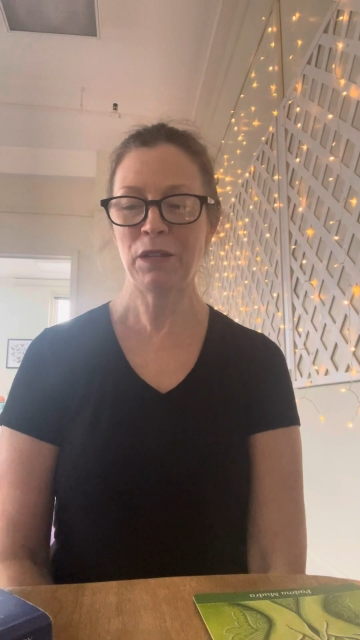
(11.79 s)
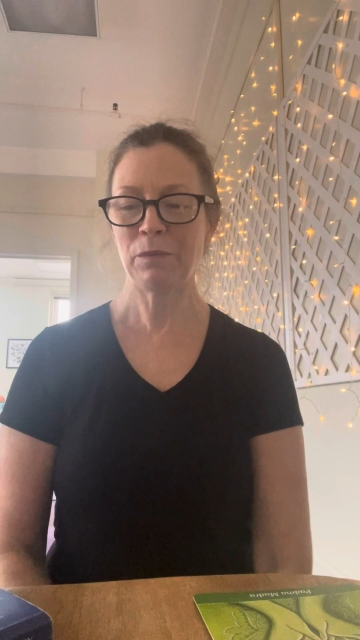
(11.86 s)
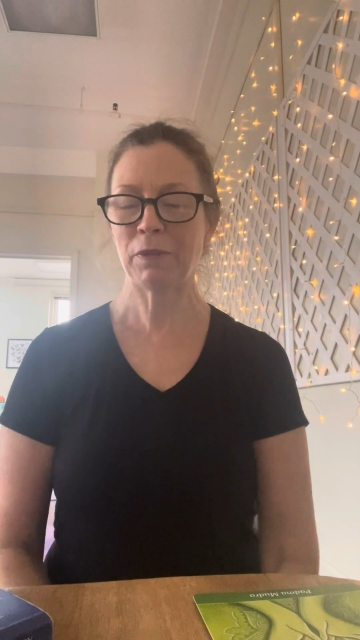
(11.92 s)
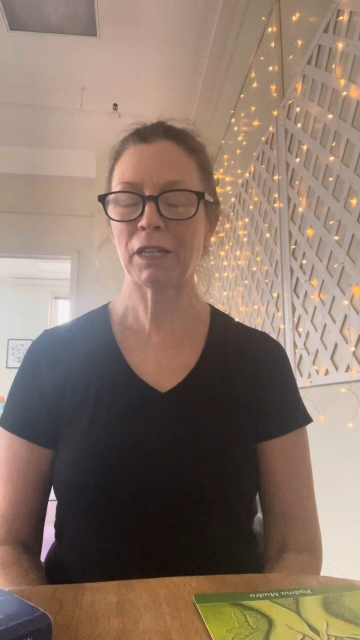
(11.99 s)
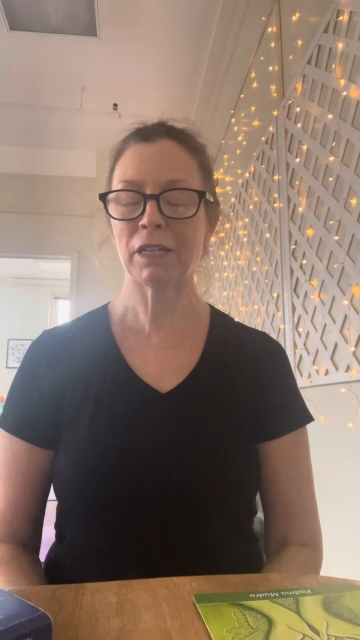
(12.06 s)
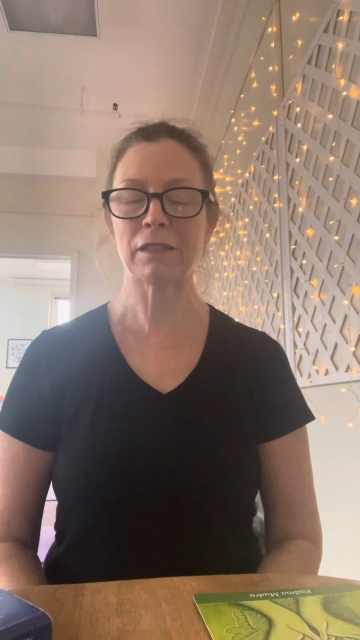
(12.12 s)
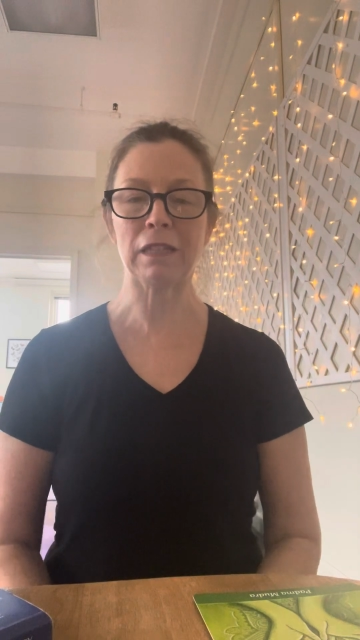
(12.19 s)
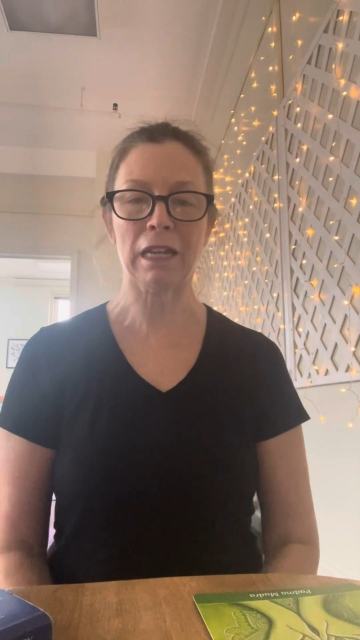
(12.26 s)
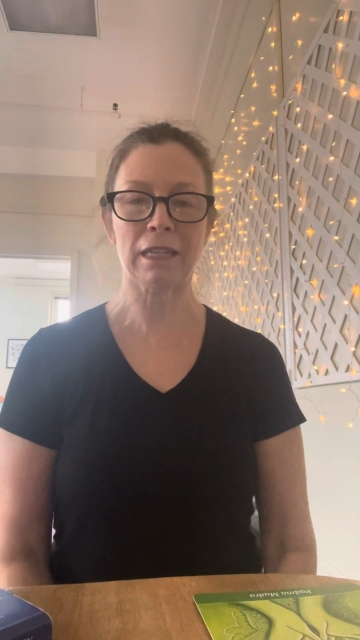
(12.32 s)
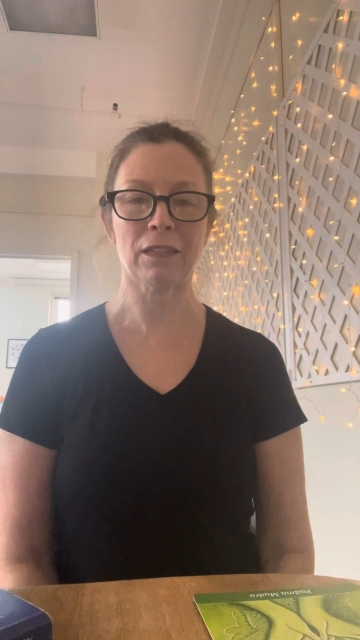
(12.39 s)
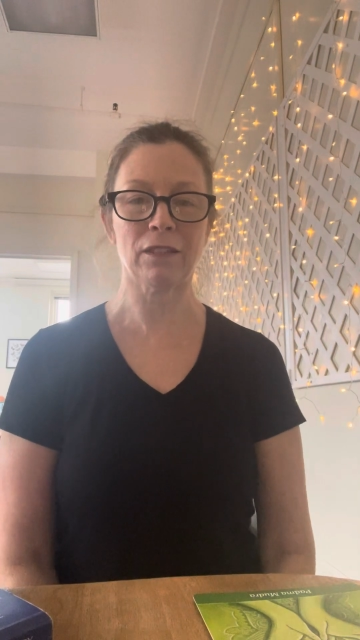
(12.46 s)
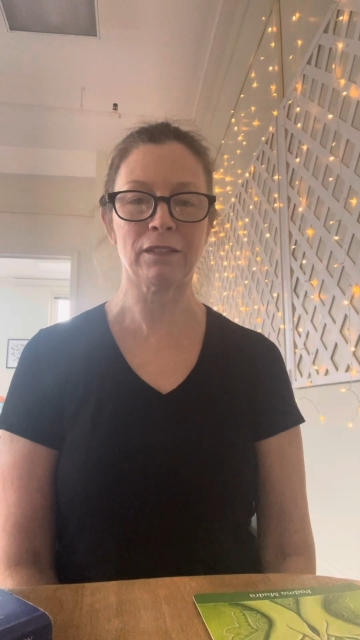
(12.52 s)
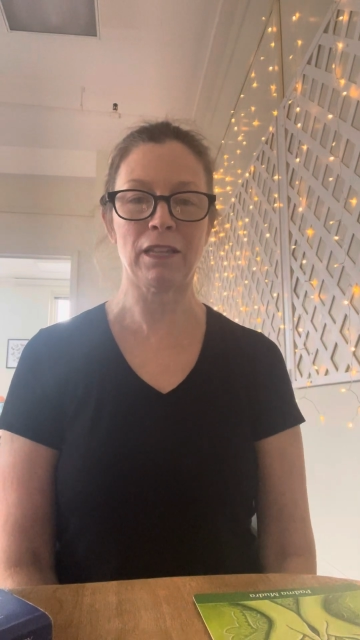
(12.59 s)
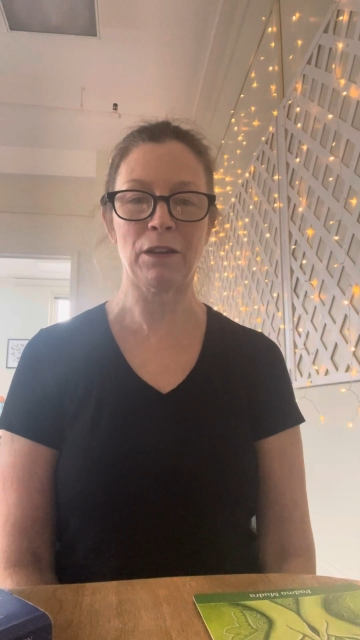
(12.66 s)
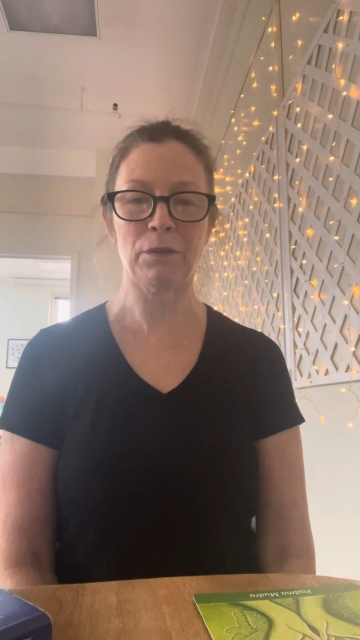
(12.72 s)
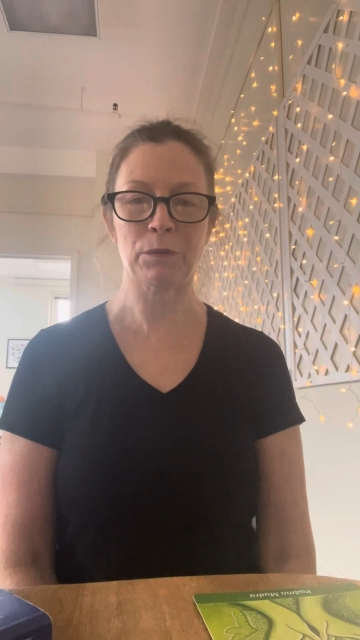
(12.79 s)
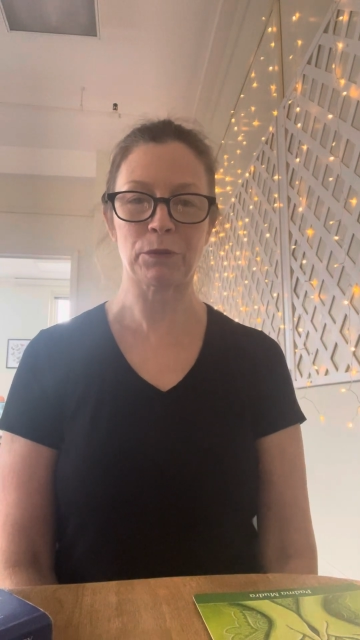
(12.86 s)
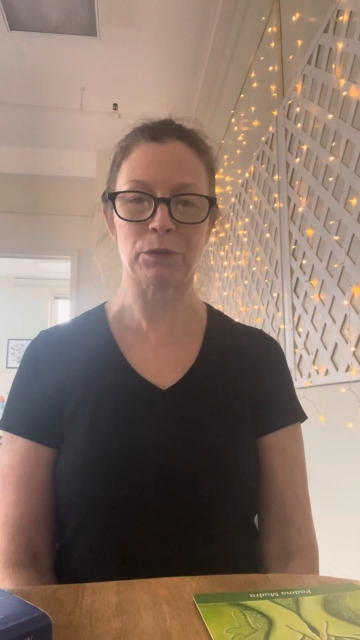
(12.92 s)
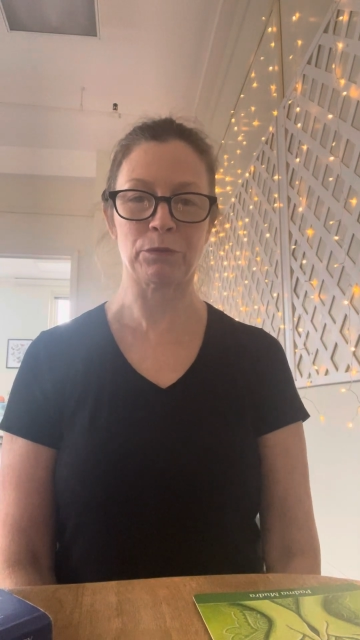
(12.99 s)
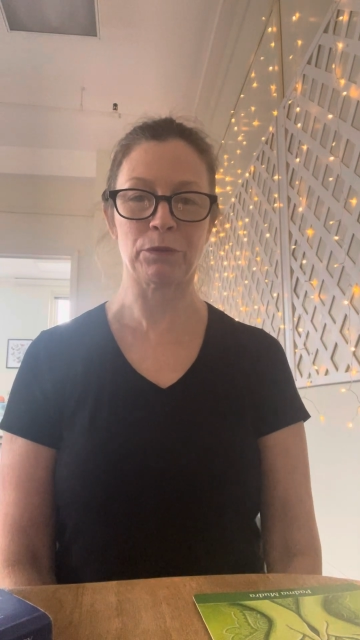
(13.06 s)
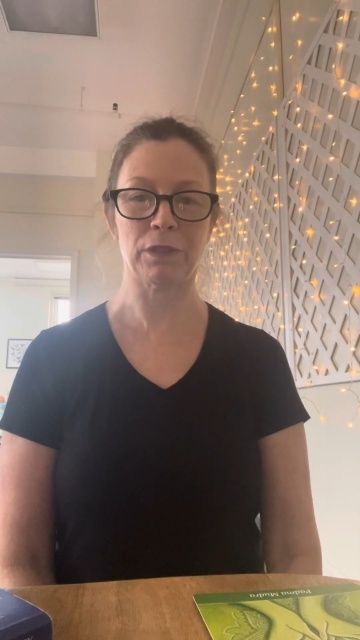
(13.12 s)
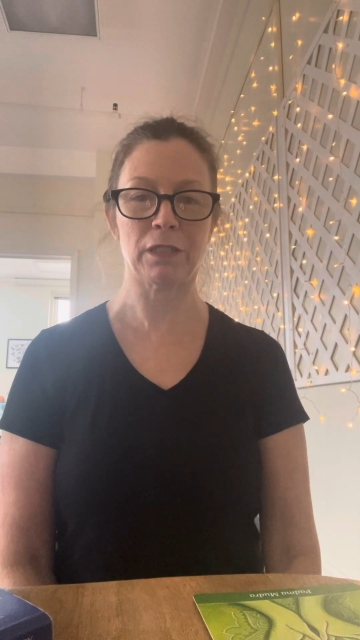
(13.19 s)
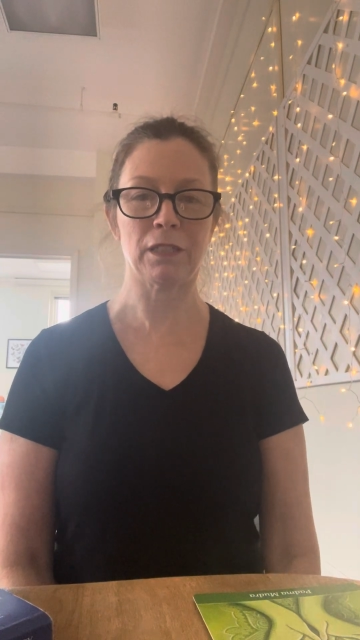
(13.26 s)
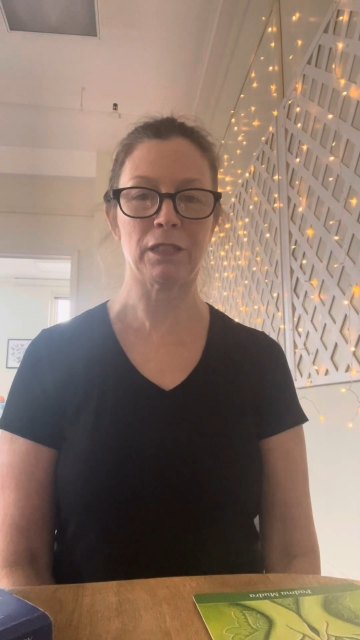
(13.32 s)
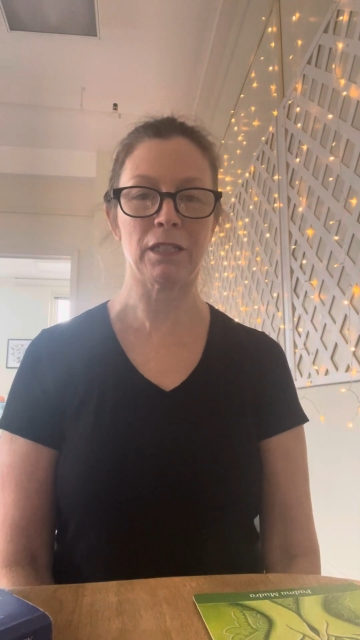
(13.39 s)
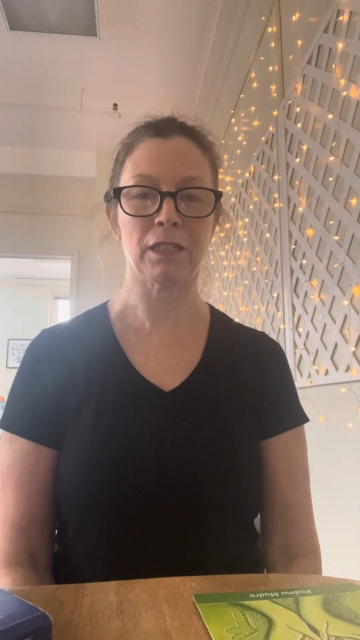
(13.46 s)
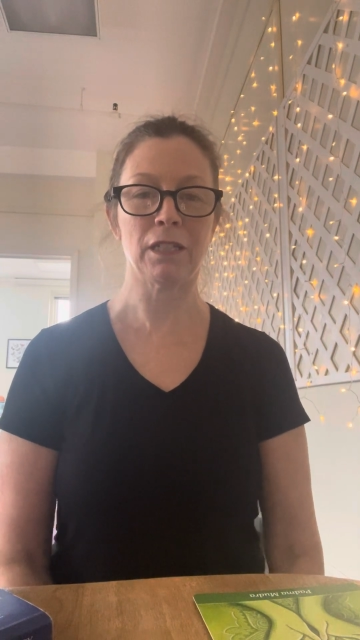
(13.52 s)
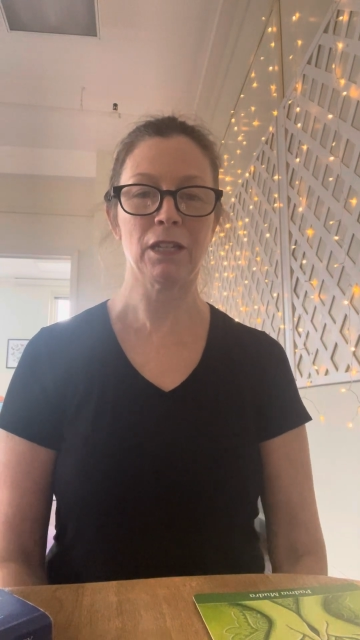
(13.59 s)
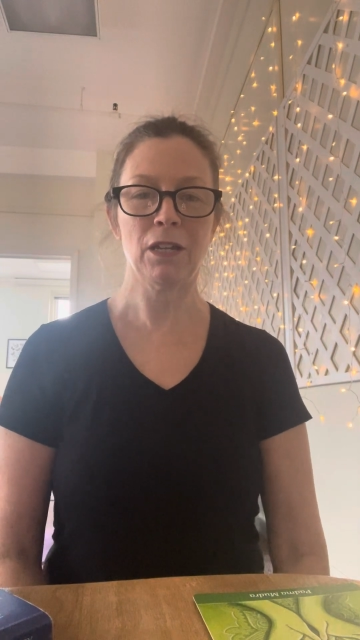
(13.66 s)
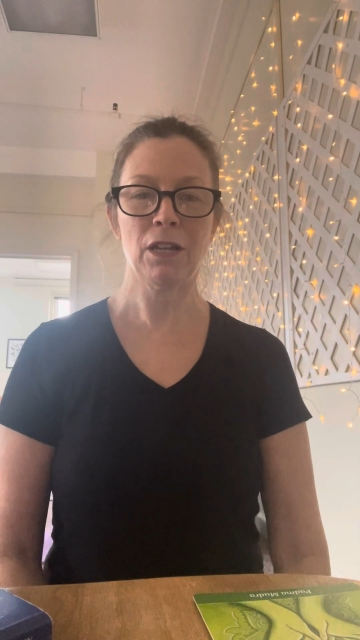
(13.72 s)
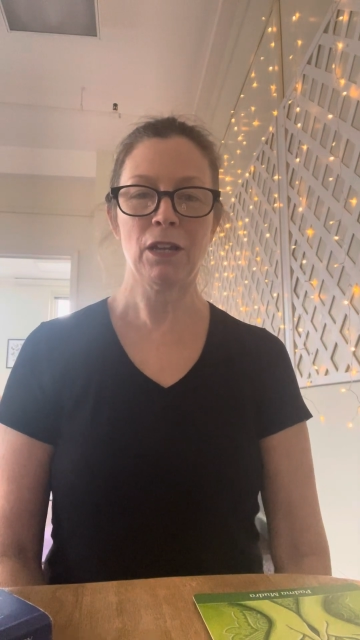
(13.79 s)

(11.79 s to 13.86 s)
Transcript: because I thought that was a really